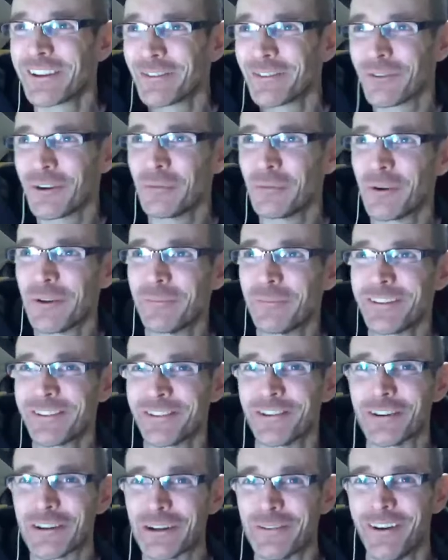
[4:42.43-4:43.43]
we, we've been
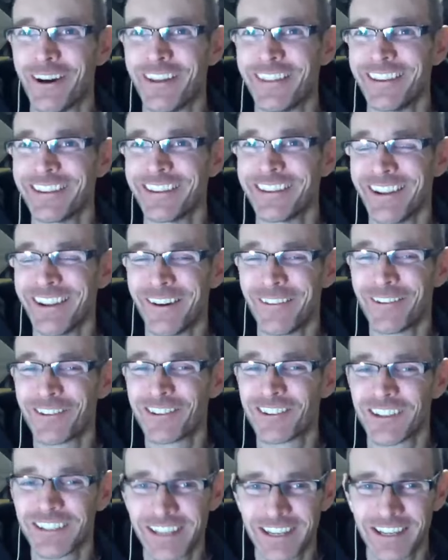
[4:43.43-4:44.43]
talking about this and I was
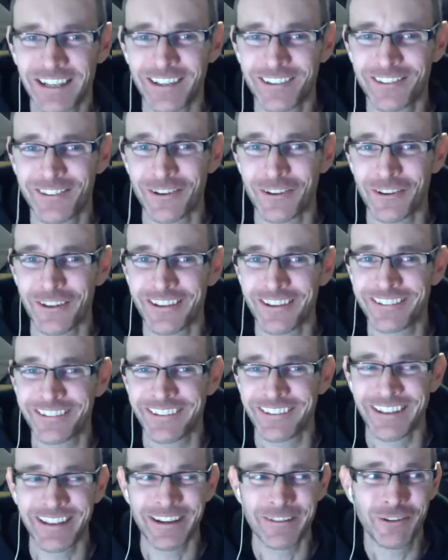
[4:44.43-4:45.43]
like, yeah, let's do this.
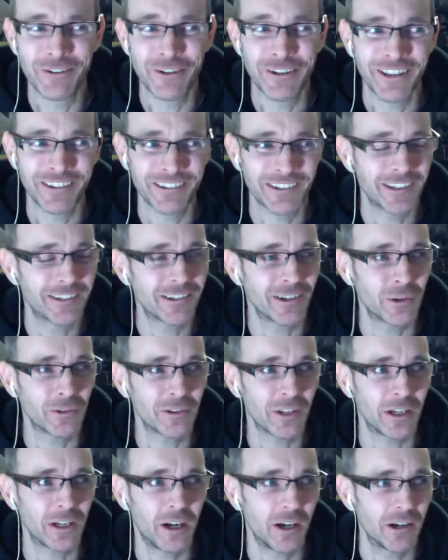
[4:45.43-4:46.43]
And then a few days later, I was
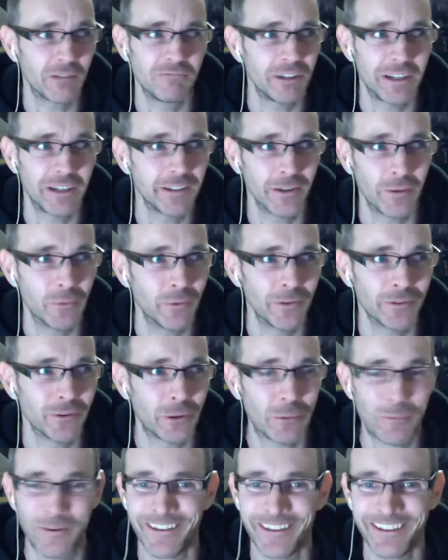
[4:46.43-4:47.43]
like, I really don't want to talk
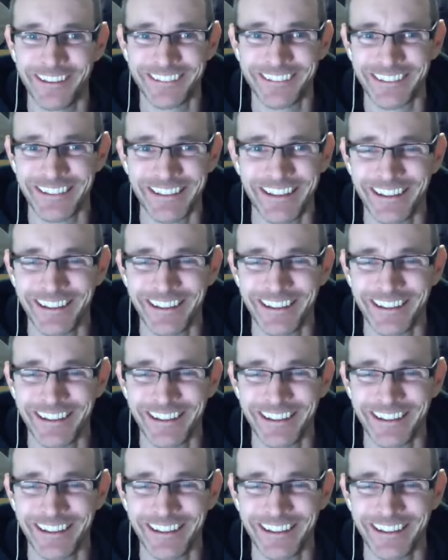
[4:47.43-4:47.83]
about this. And then